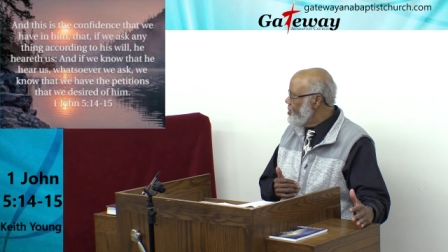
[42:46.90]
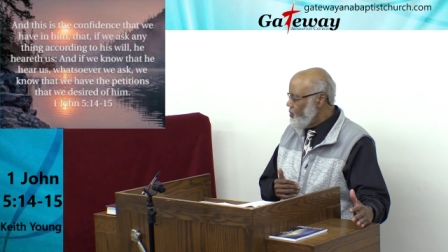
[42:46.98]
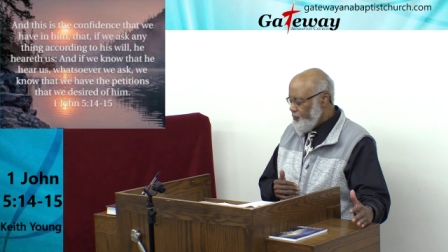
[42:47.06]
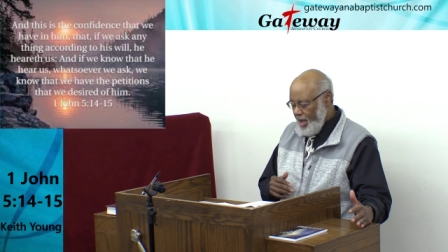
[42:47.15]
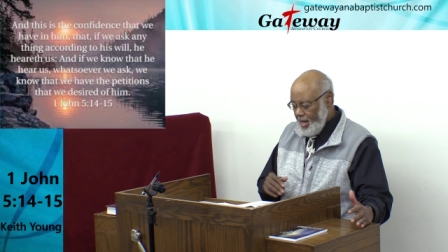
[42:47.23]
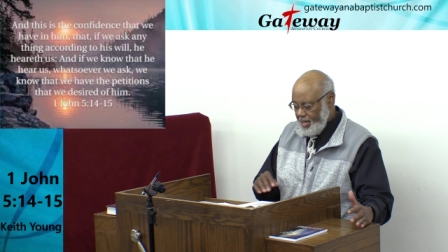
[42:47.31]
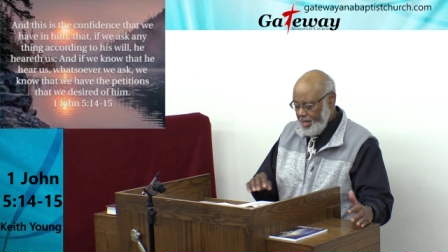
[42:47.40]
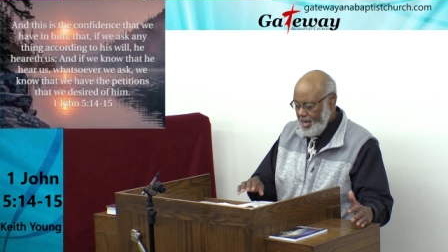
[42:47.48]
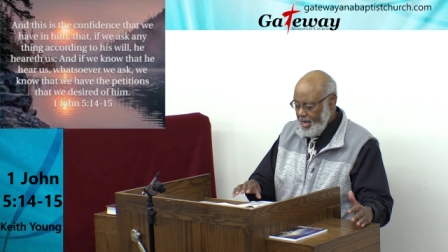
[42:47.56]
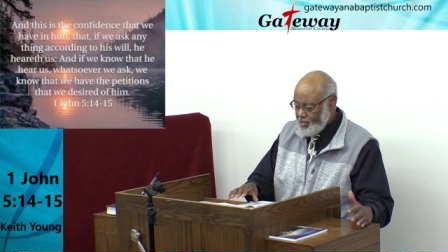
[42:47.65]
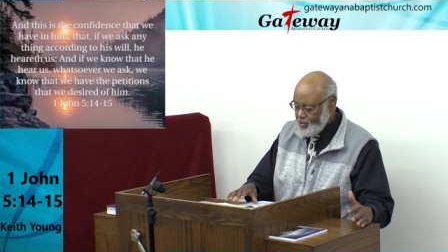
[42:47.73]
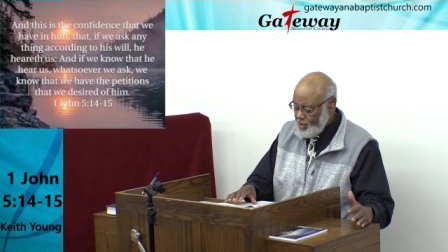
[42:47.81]
Till finally
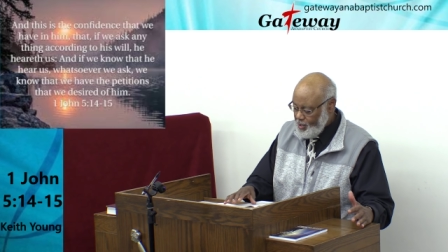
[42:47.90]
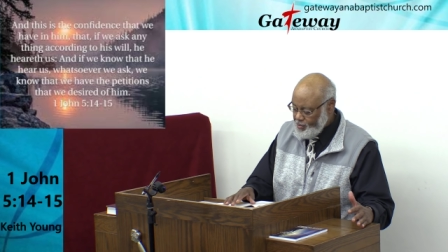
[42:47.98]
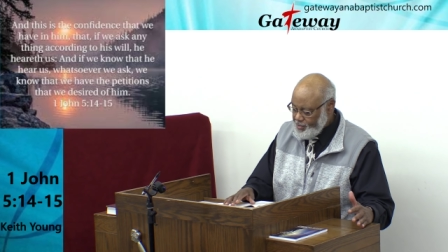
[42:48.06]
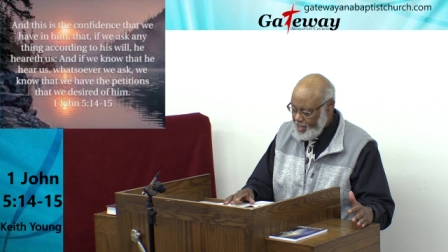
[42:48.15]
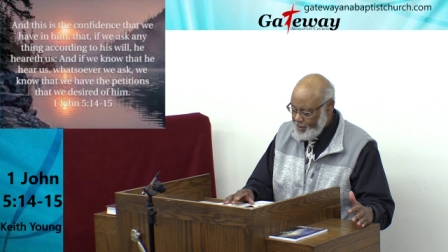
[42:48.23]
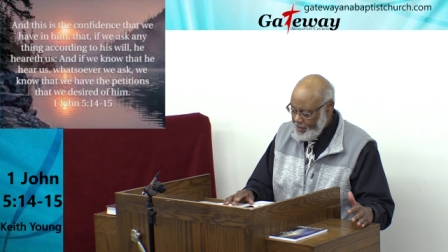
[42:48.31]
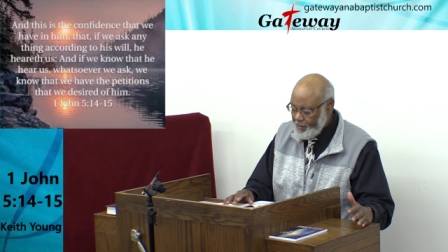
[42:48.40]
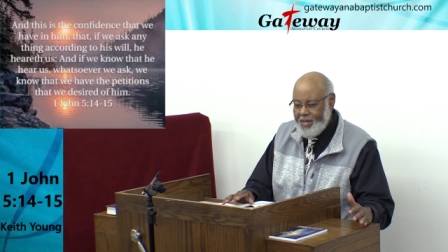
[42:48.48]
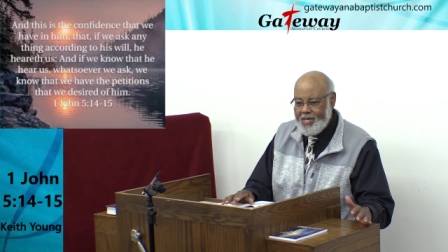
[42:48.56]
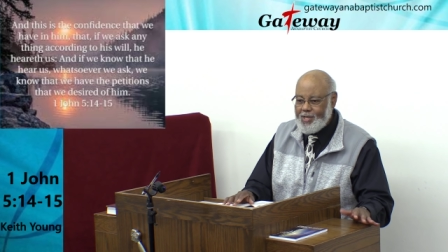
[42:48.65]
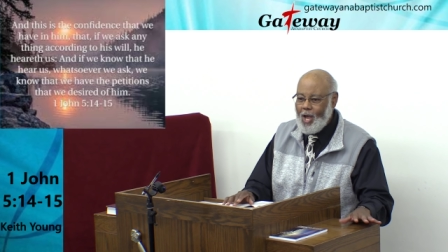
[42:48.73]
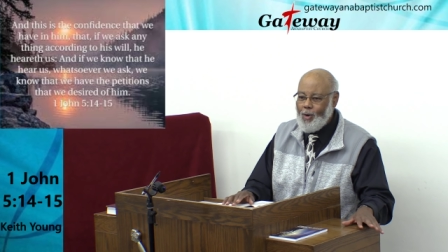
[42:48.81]
God shows up.
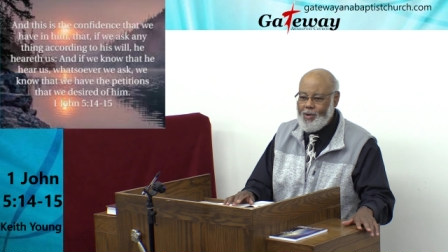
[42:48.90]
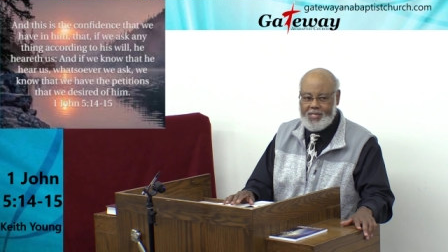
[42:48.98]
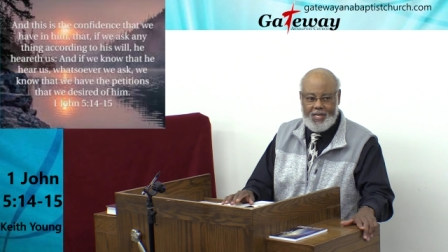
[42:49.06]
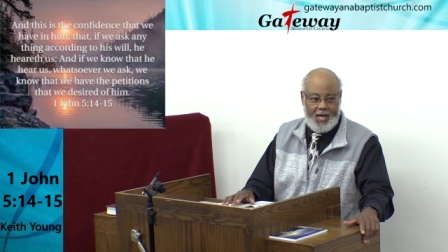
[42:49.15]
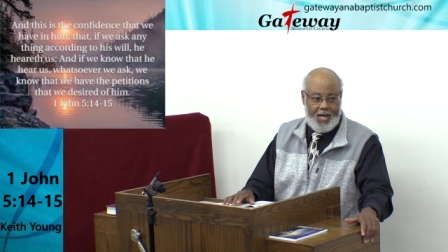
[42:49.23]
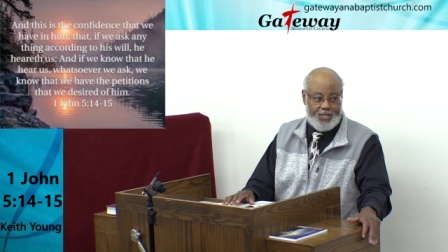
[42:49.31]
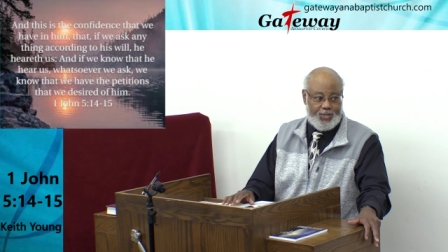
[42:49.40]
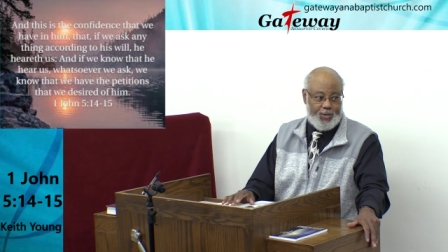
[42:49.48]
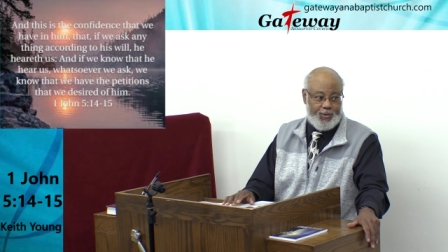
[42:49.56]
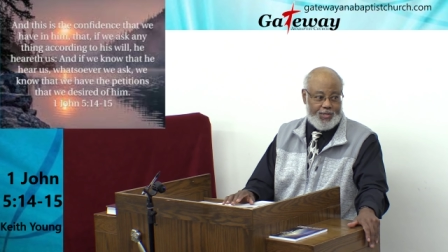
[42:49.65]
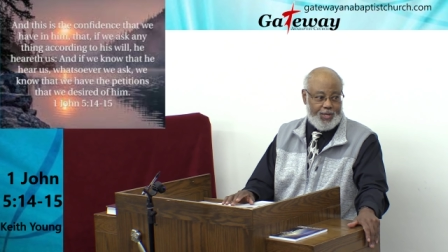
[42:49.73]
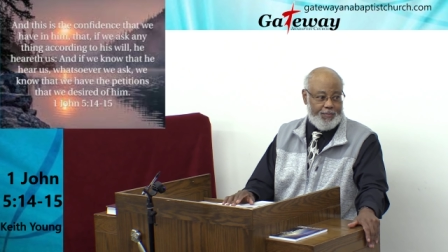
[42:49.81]
Amen. It's always God
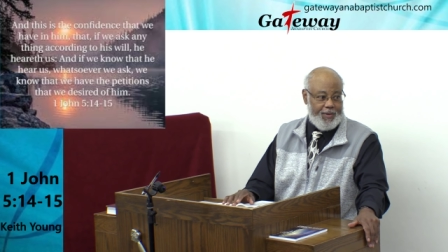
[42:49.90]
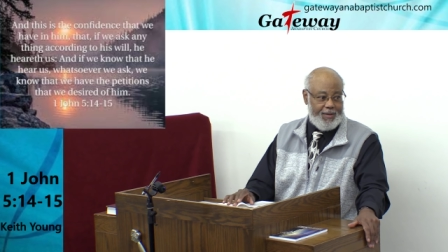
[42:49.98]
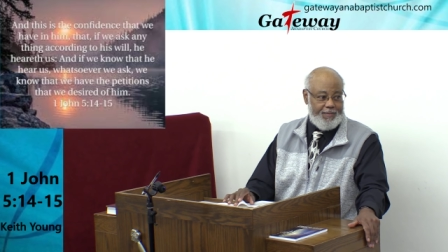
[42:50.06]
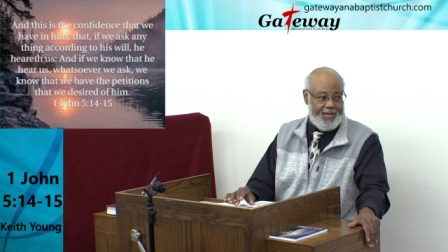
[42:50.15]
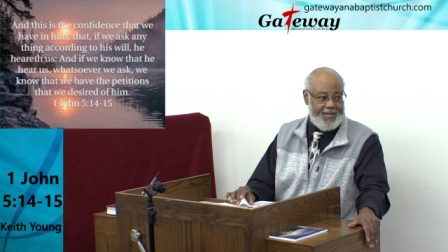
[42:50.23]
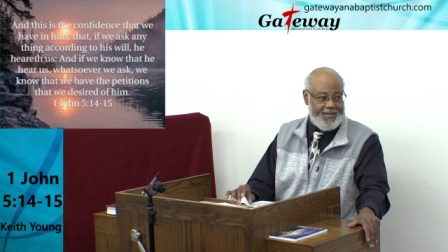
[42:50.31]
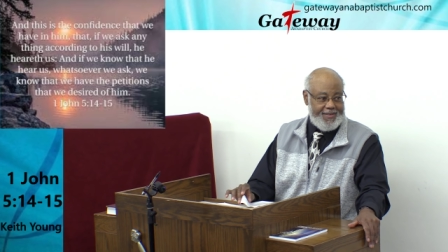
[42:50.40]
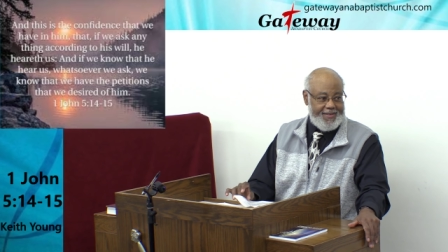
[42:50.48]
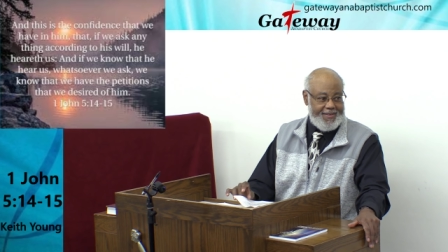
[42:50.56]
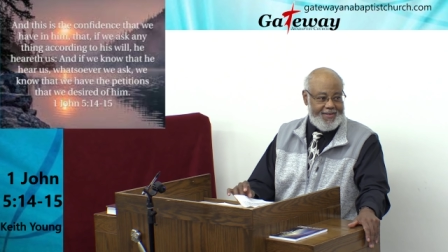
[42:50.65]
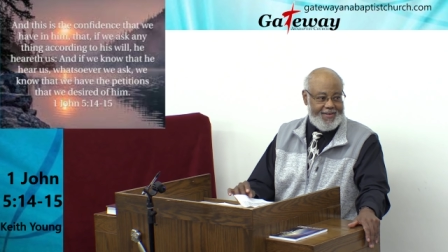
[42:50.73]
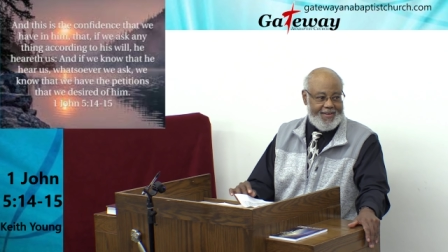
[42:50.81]
showing up. Amen.
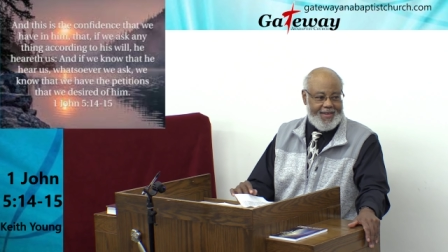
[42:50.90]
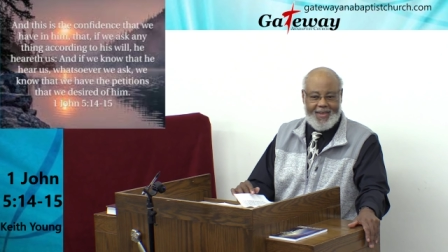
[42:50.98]
Amen.